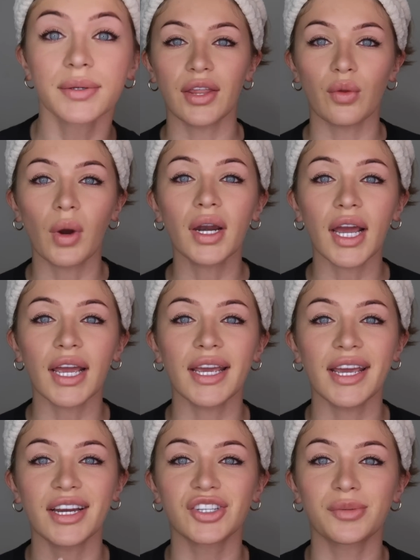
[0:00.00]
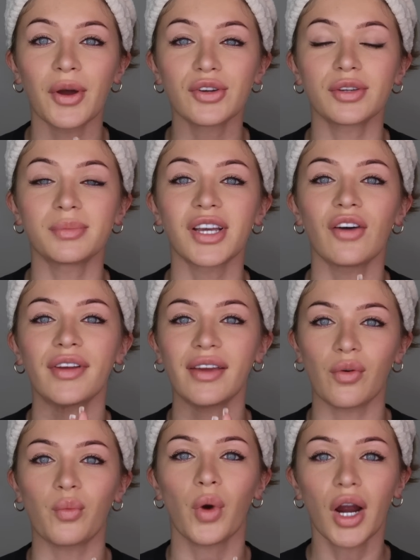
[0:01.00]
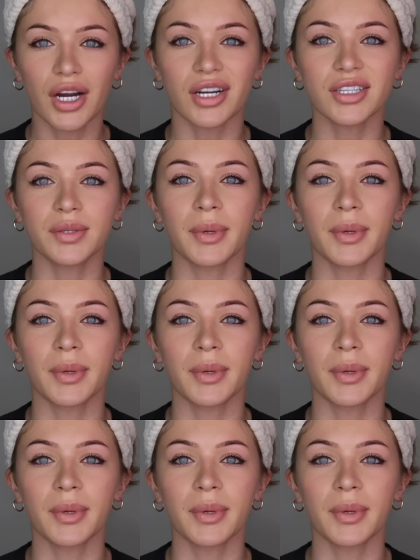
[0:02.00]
And the one night he exposed himself even worse,